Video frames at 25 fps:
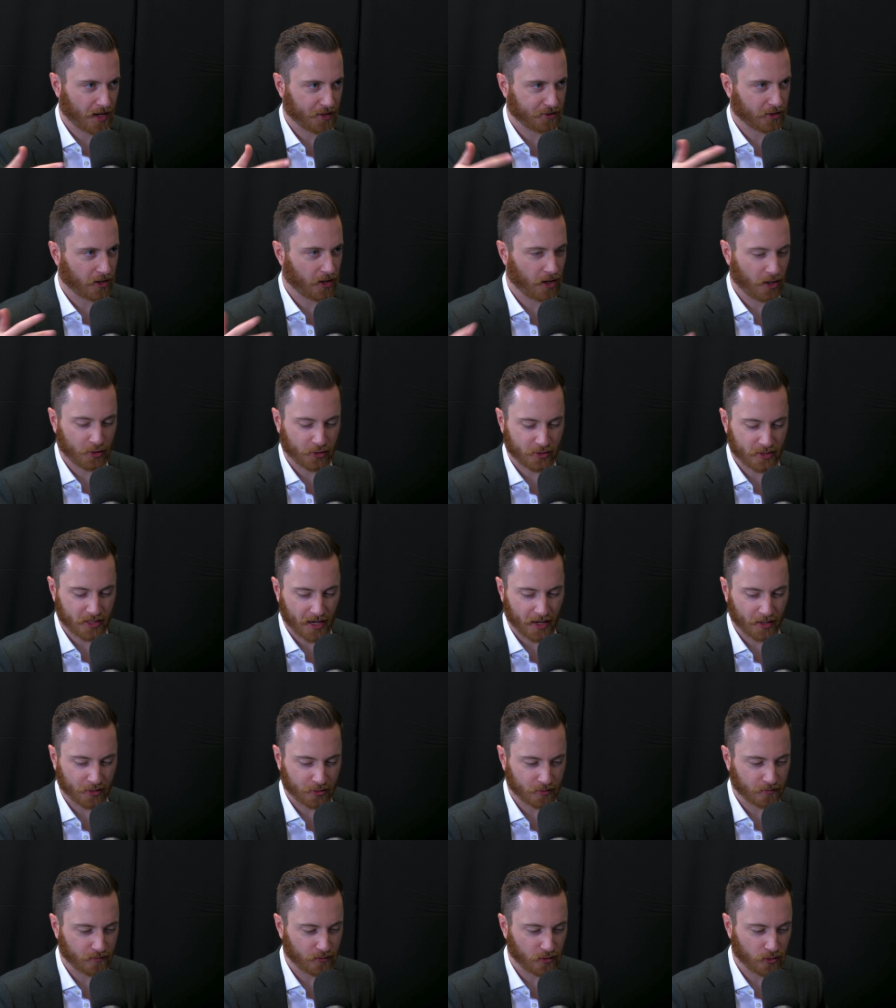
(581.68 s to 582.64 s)
has
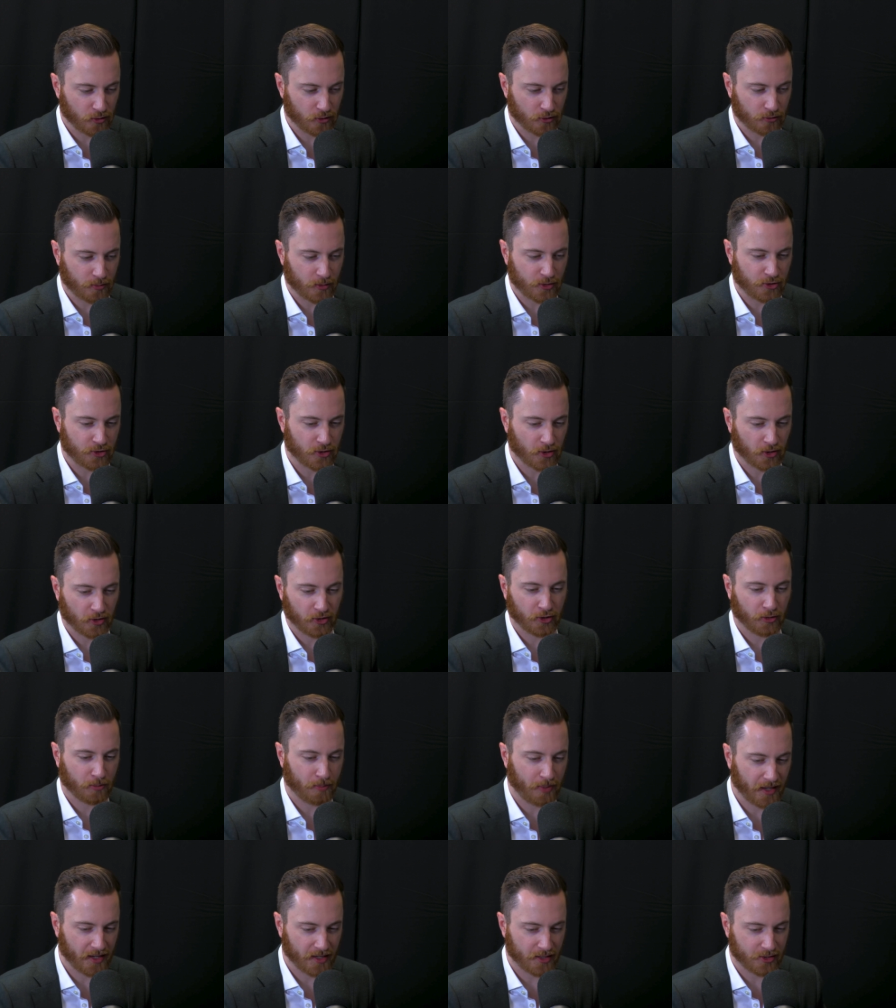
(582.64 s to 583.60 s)
100,000 views, but you go to
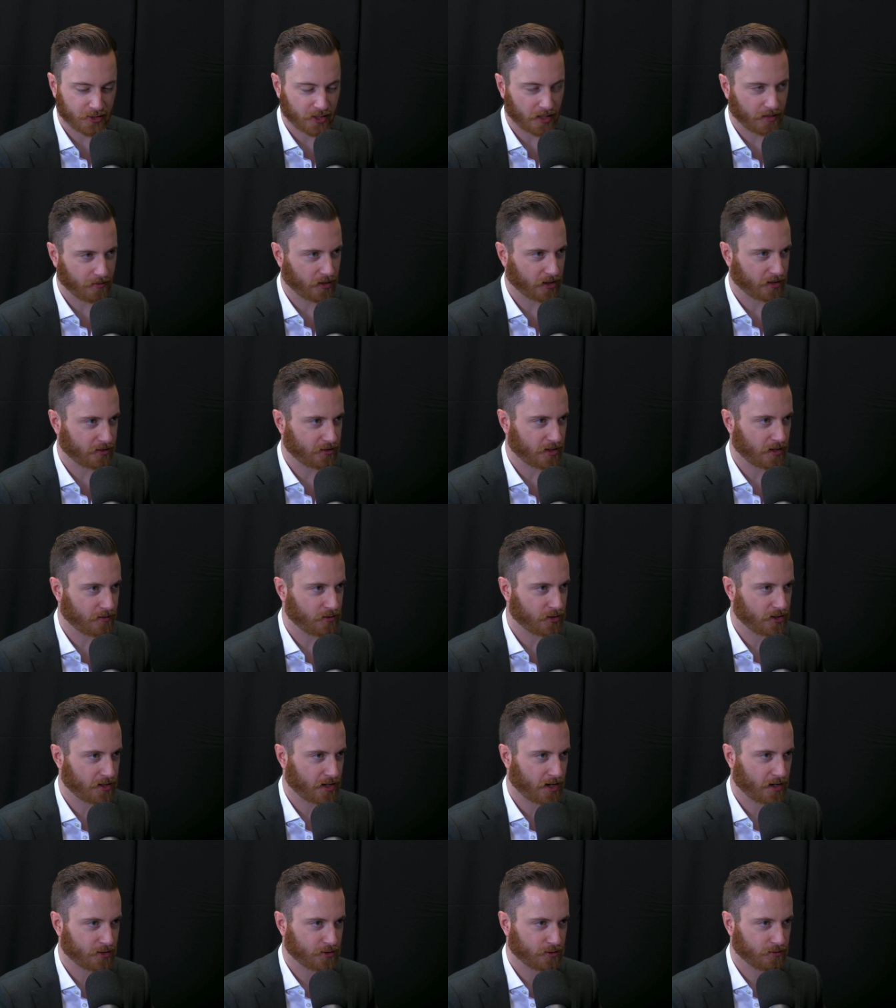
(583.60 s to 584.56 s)
their page, they have like
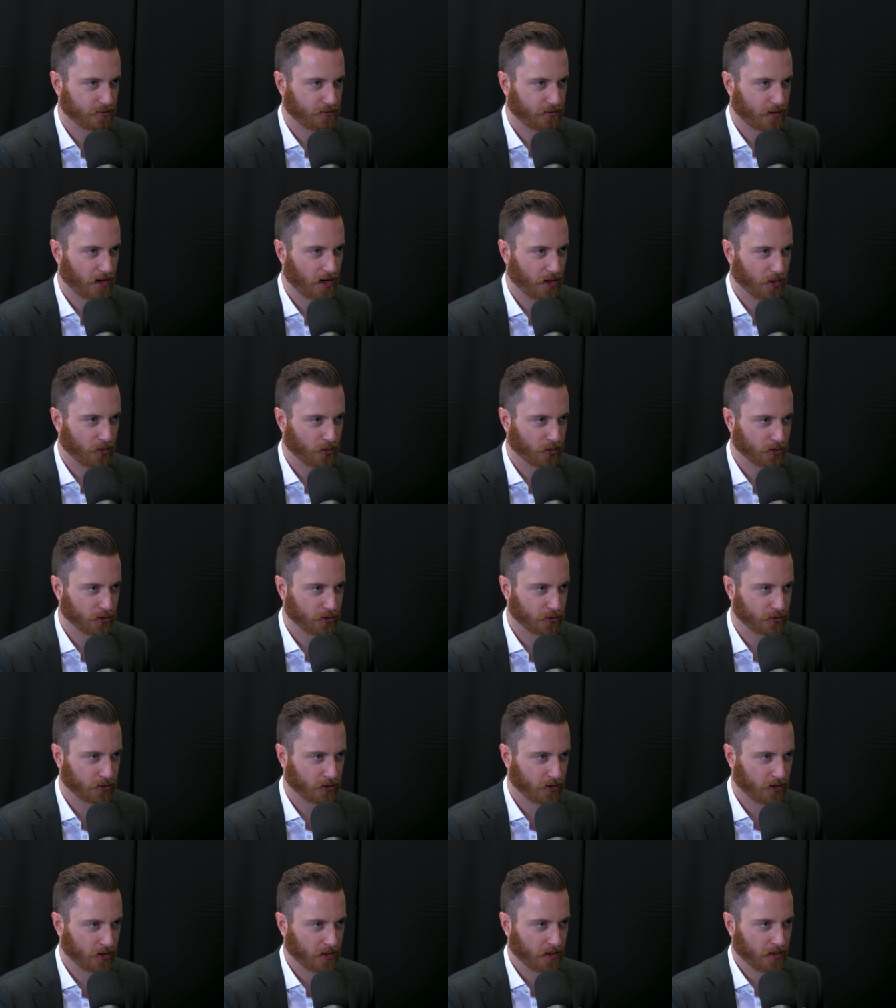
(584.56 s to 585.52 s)
7,000
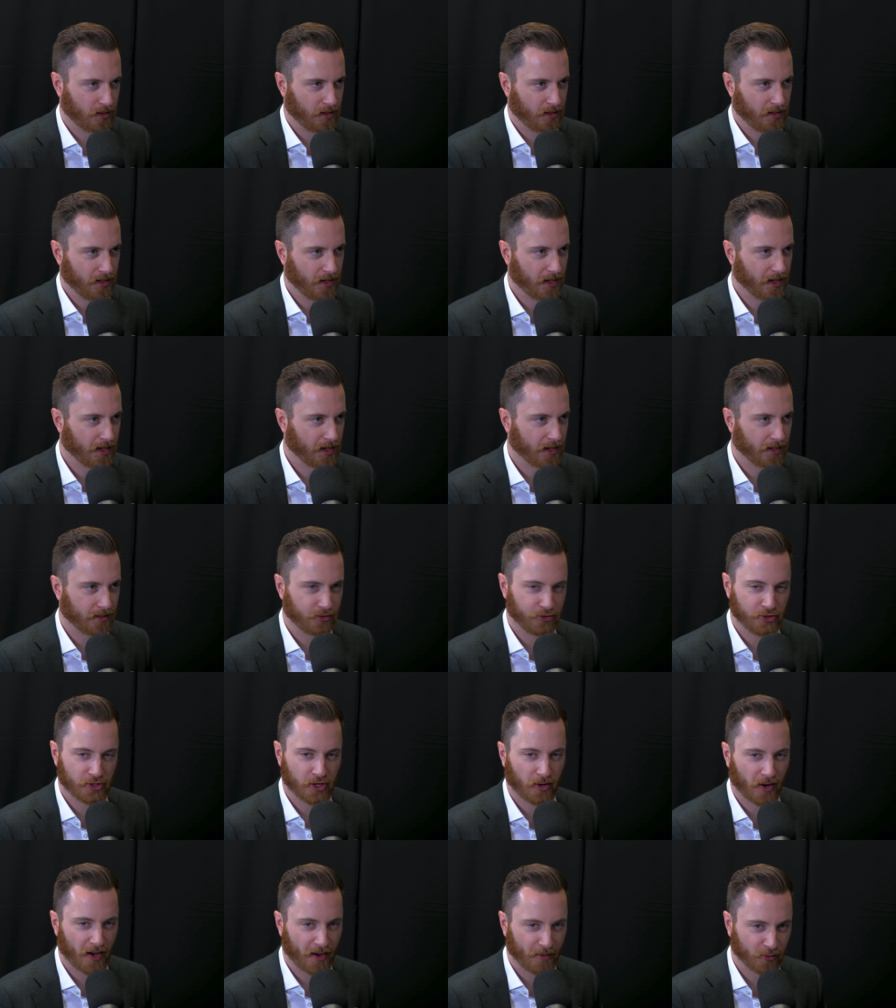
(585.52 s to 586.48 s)
followers, and you
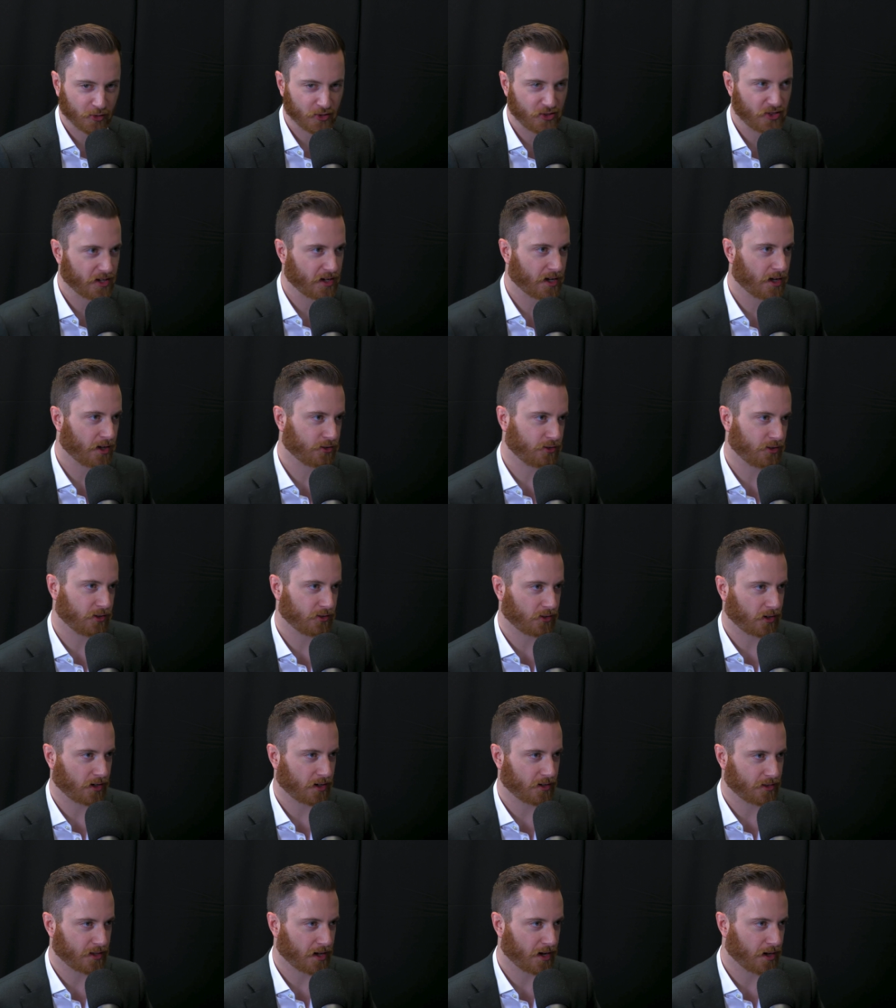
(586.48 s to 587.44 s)
know, everything else has
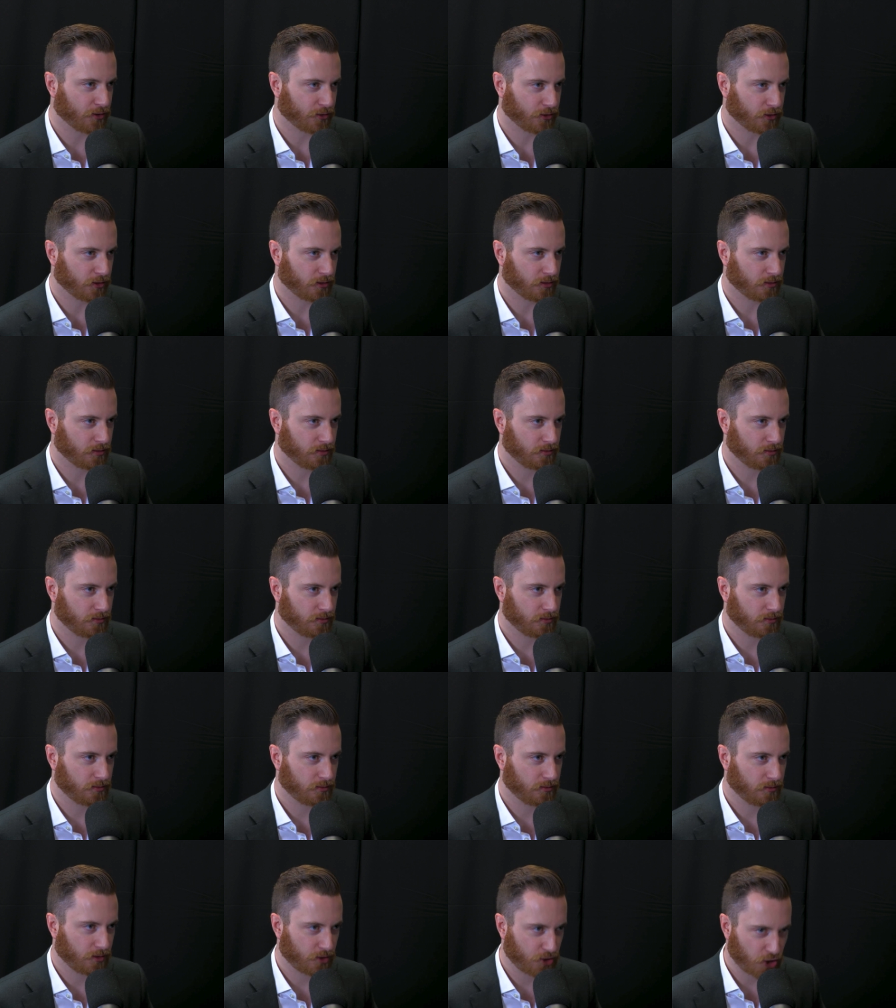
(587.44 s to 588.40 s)
like 1,000.
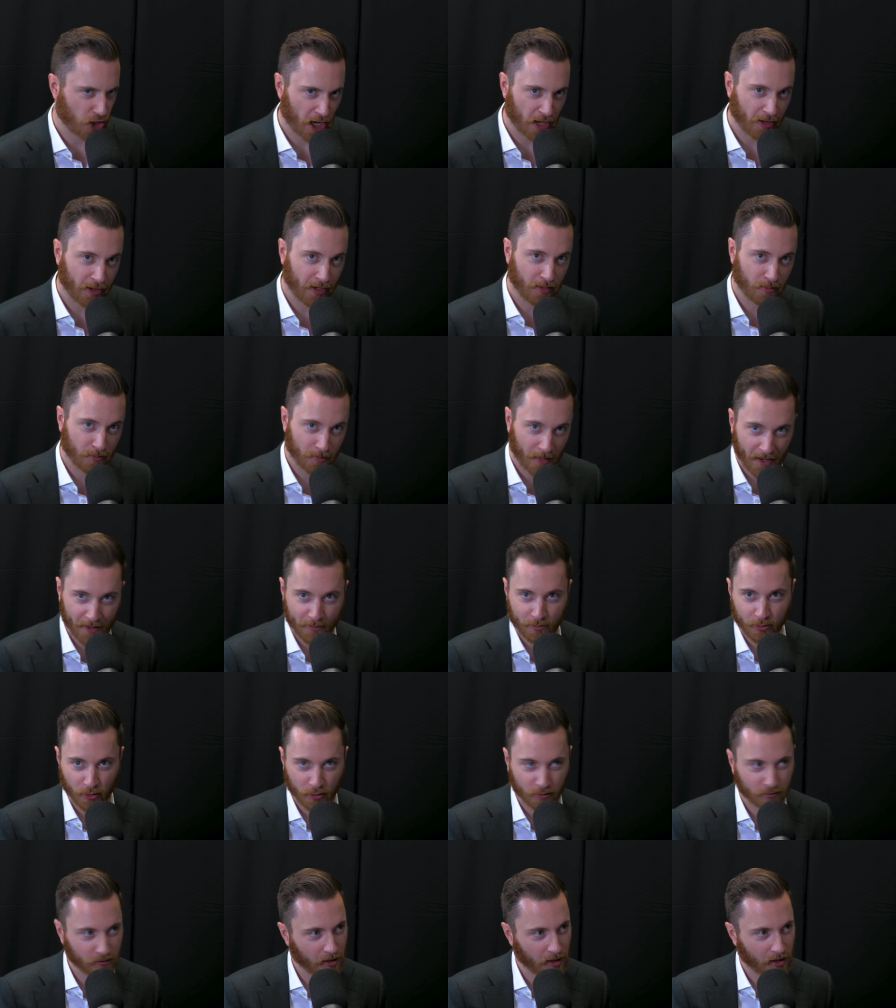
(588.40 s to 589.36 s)
Shout out my
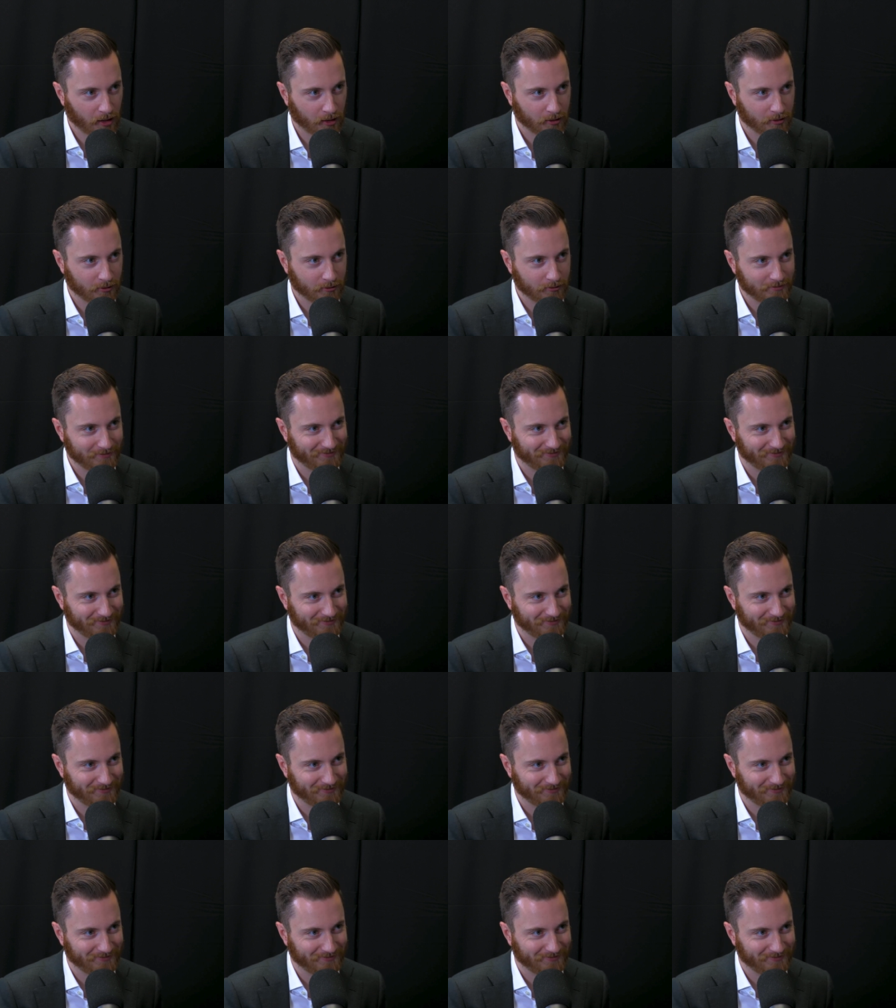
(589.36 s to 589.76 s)
profile.